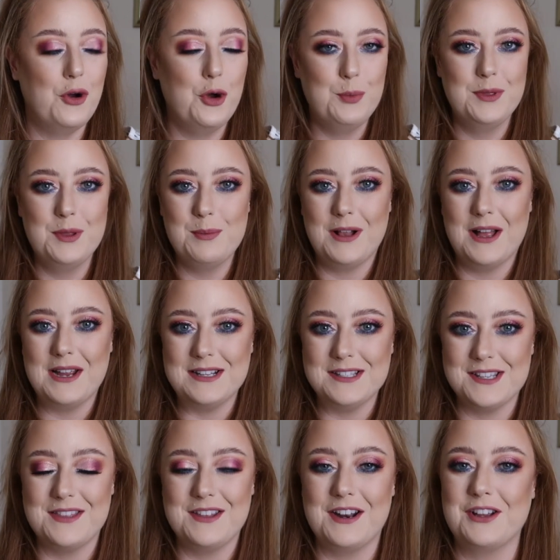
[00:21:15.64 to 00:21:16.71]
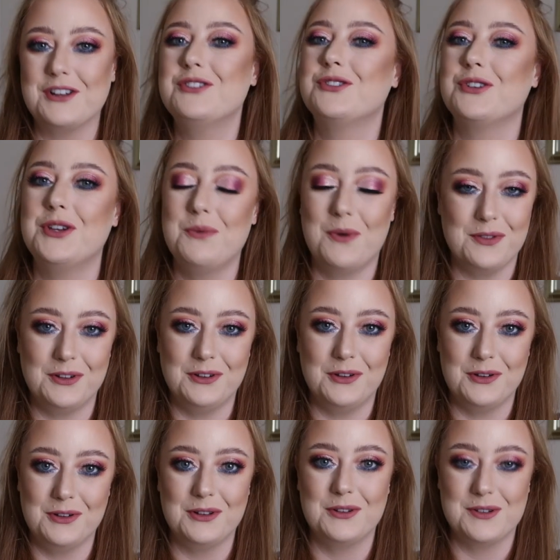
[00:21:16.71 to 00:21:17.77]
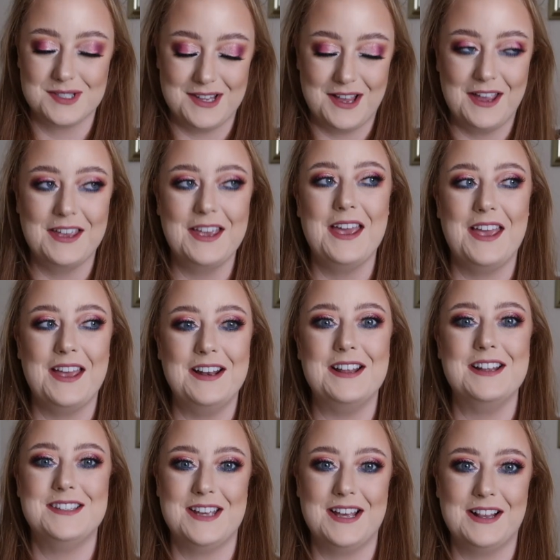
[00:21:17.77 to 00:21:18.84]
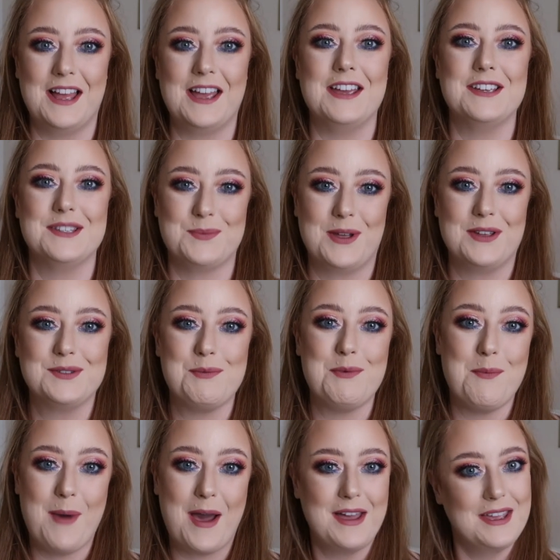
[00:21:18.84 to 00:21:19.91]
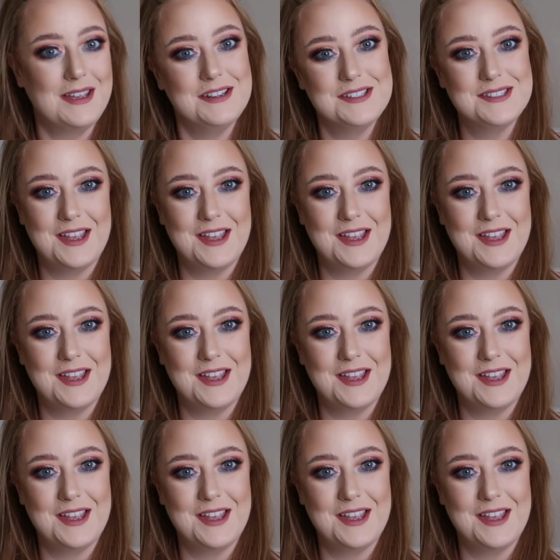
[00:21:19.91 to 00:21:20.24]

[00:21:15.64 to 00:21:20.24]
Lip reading: open the blinds, and then I can show you what the look looks like in daylight as well. So we'll be back in a